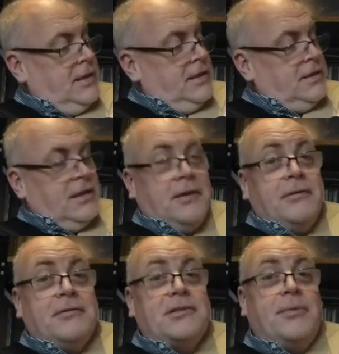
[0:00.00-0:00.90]
So
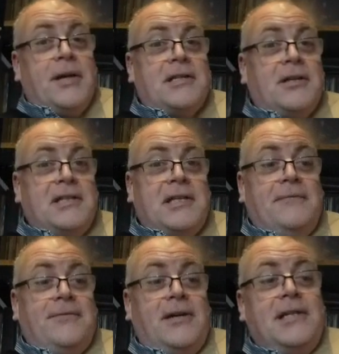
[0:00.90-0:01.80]
some exciting
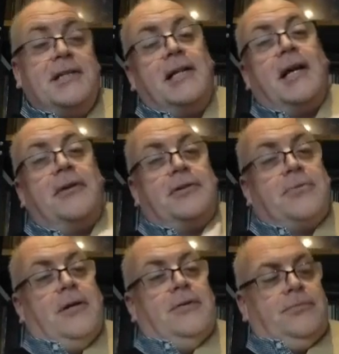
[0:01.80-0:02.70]
finds in there as
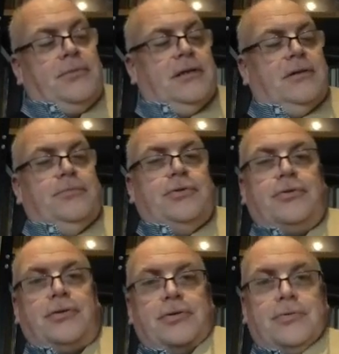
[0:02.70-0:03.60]
well, as I'm
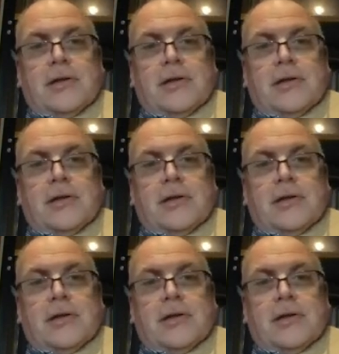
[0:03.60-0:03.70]
sure you'll